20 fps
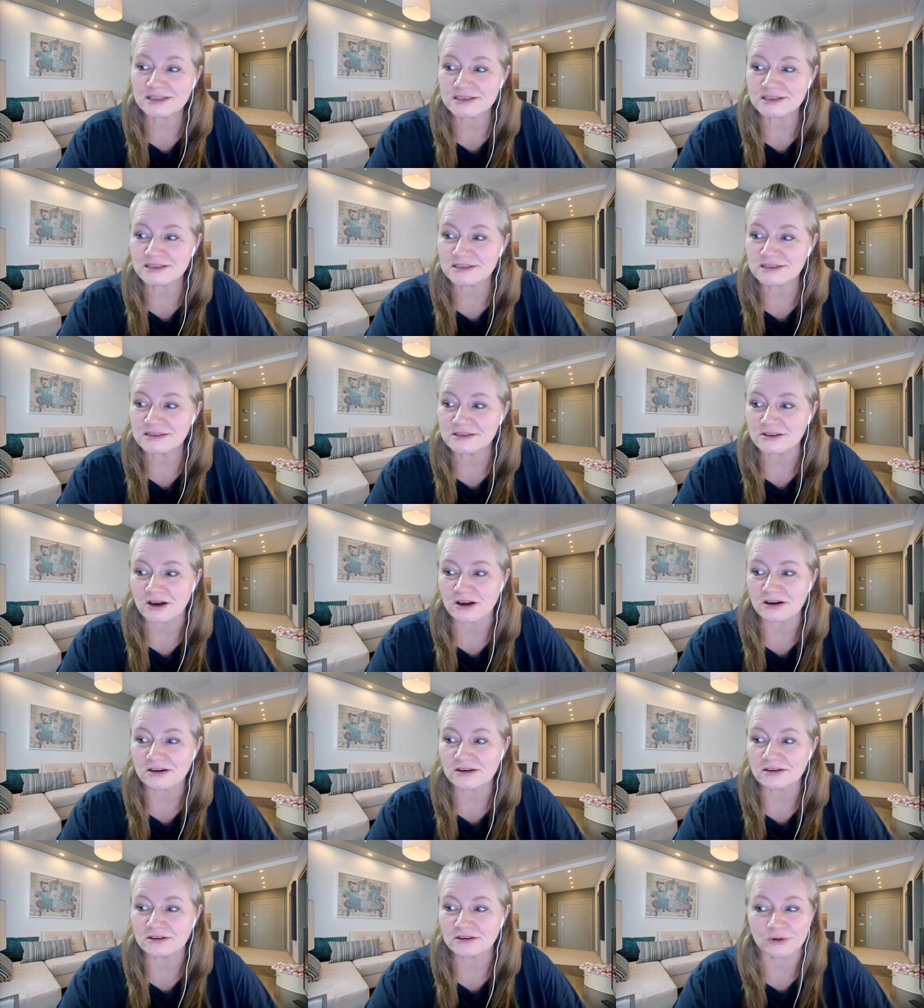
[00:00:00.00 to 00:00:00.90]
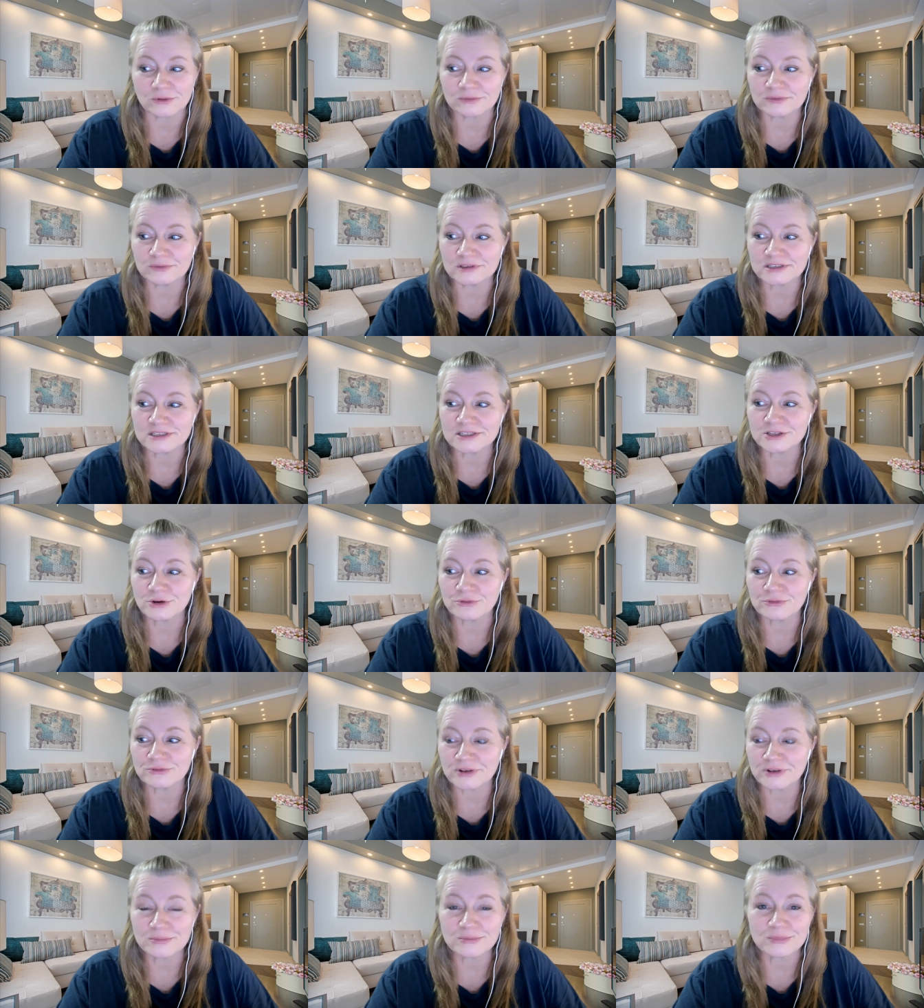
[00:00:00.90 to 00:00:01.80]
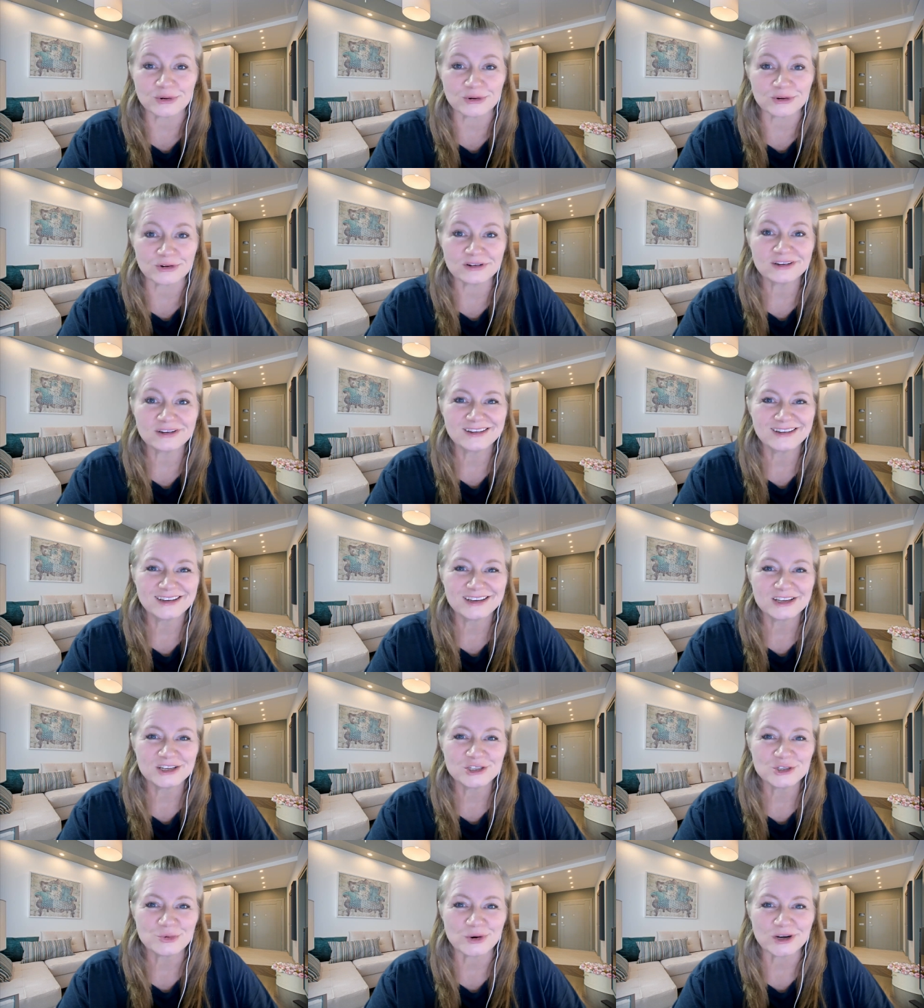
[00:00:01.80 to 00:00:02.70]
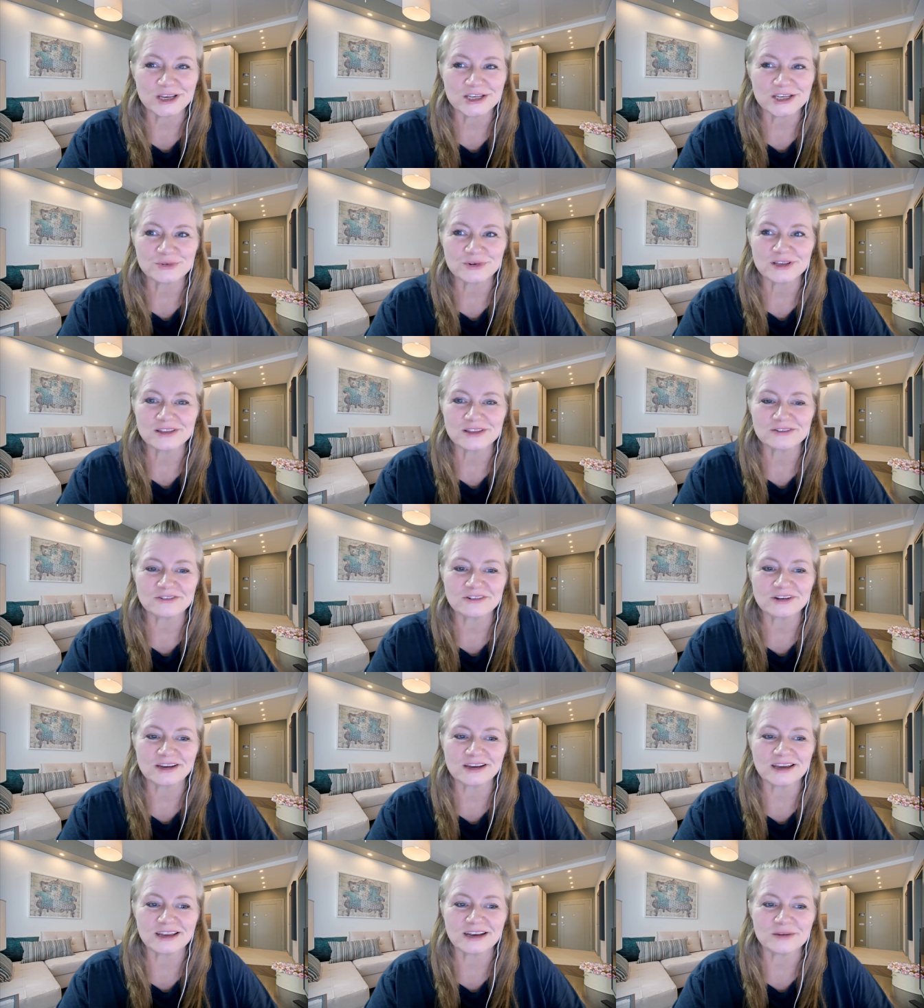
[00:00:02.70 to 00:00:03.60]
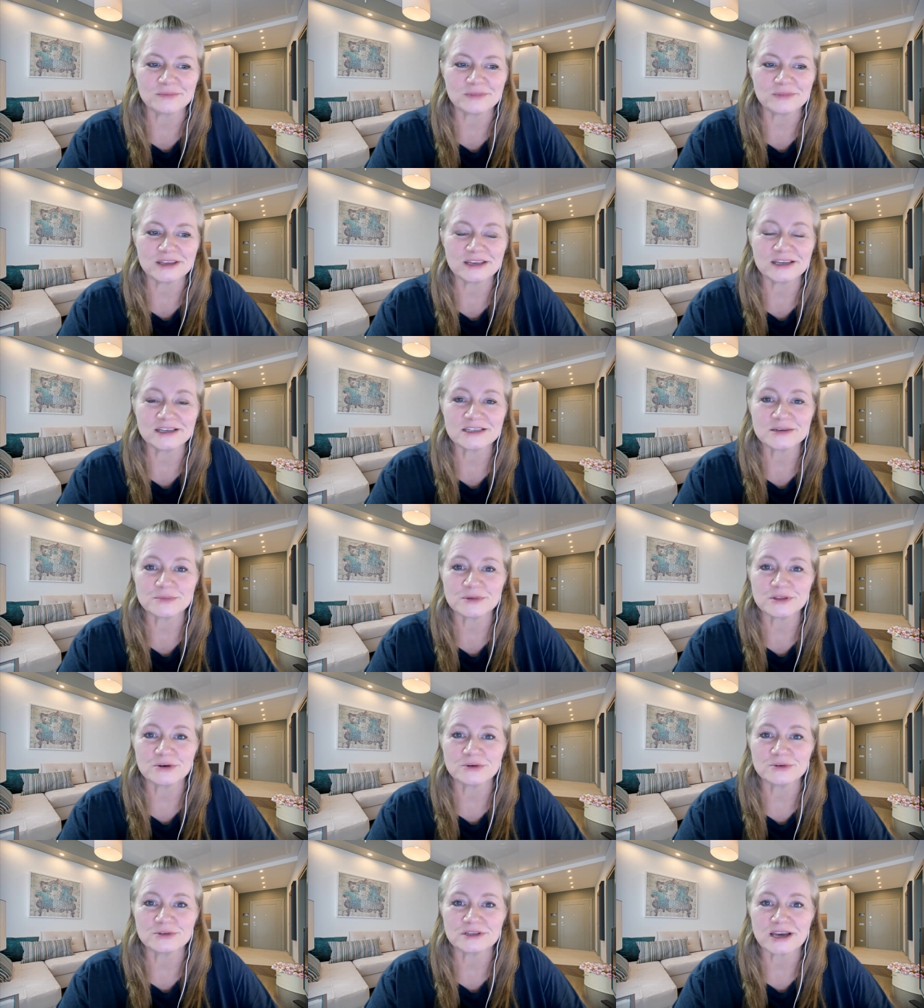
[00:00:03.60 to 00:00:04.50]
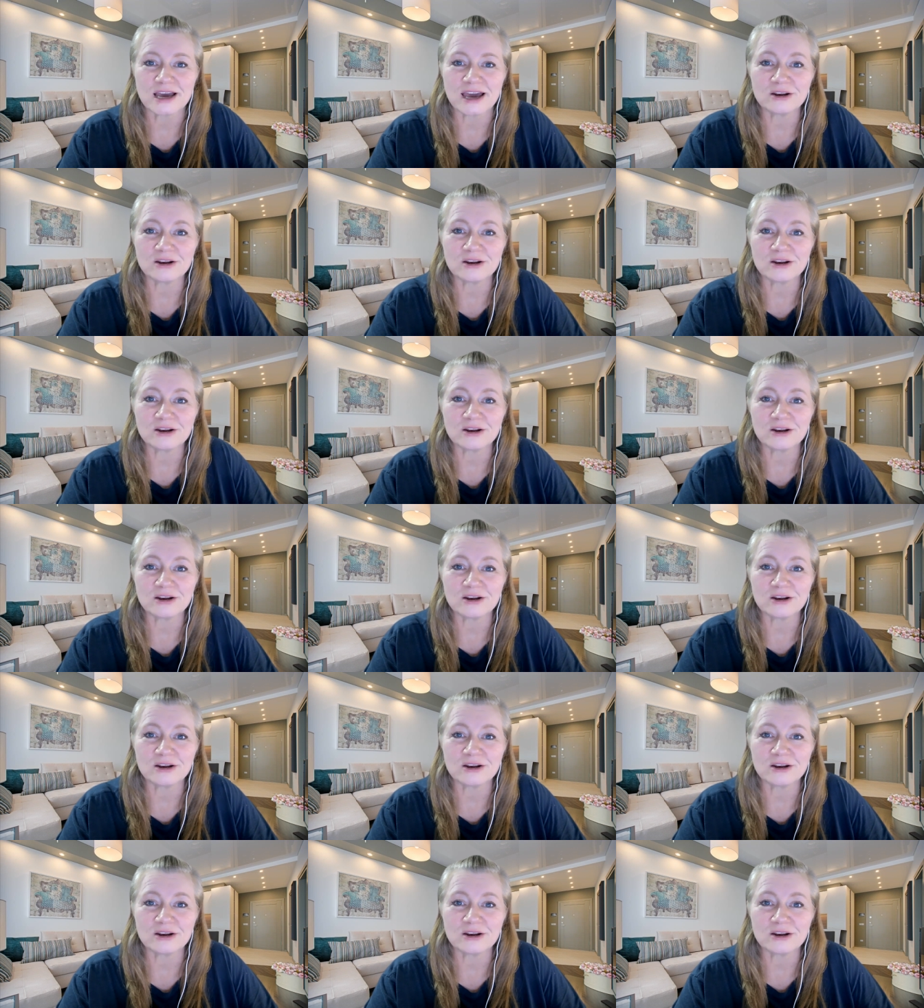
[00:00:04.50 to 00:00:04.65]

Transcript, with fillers: This is uh, no, this is November 2023, and I'm getting some of those.